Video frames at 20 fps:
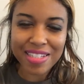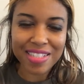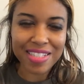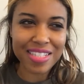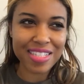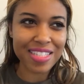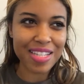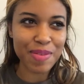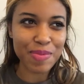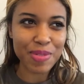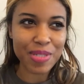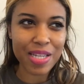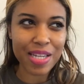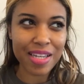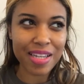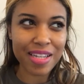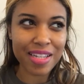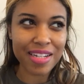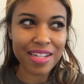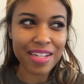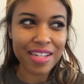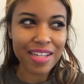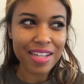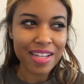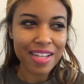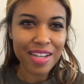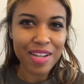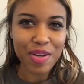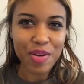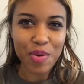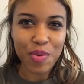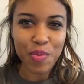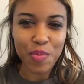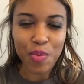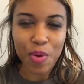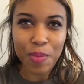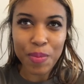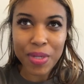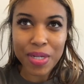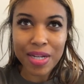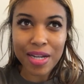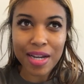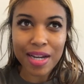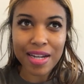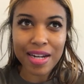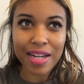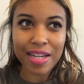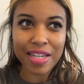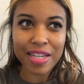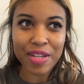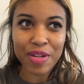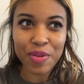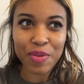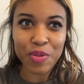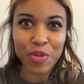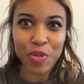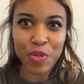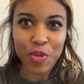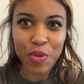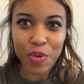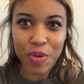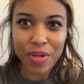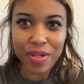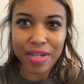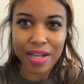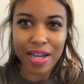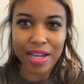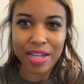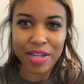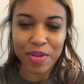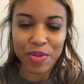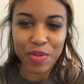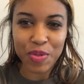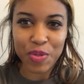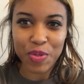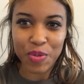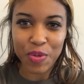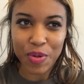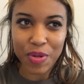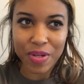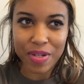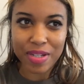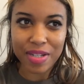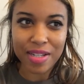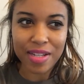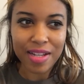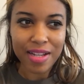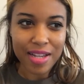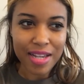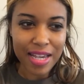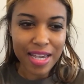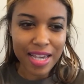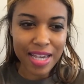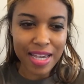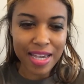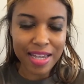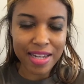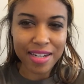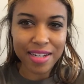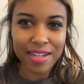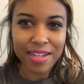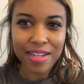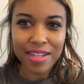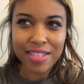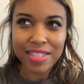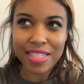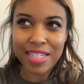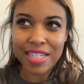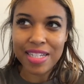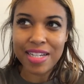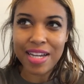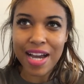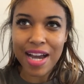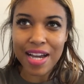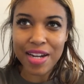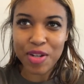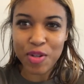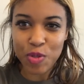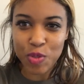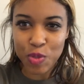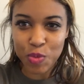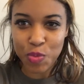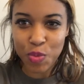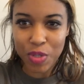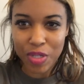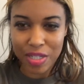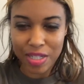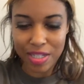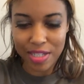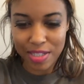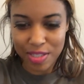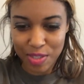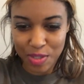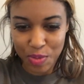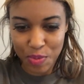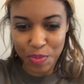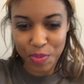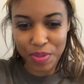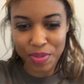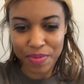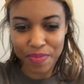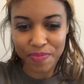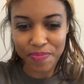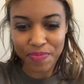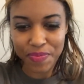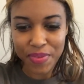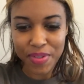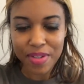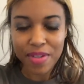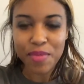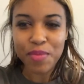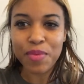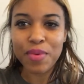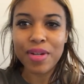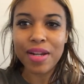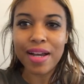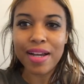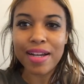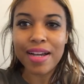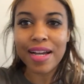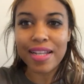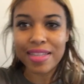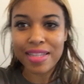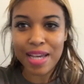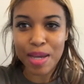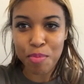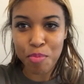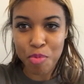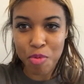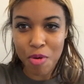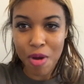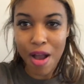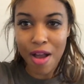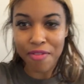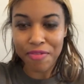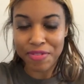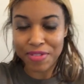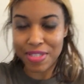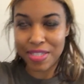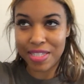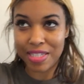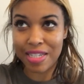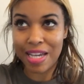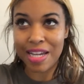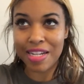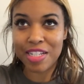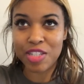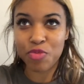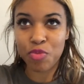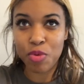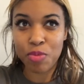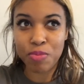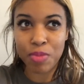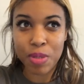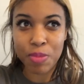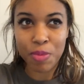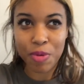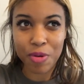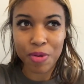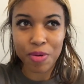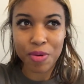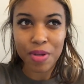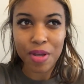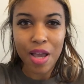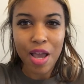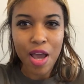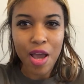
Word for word: She just kept saying, woman of God, I hear New York. I hear New York. And see, God knows what he's doing. When I got that prophecy, I just remember